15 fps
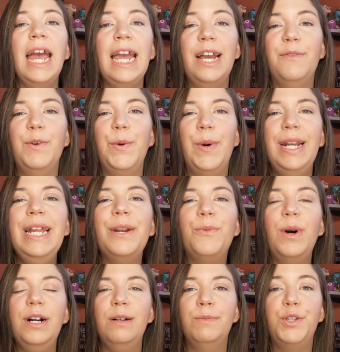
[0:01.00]
Hey everyone, and
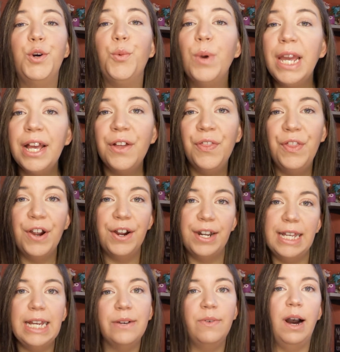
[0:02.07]
welcome to week
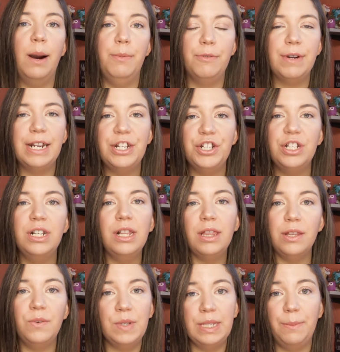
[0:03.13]
30 of
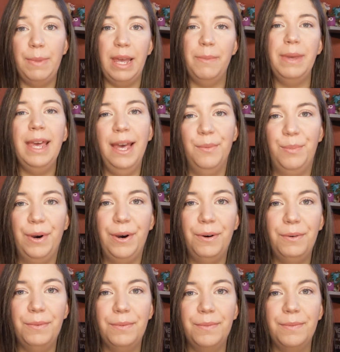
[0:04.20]
Operation Lose a Baby Hippo.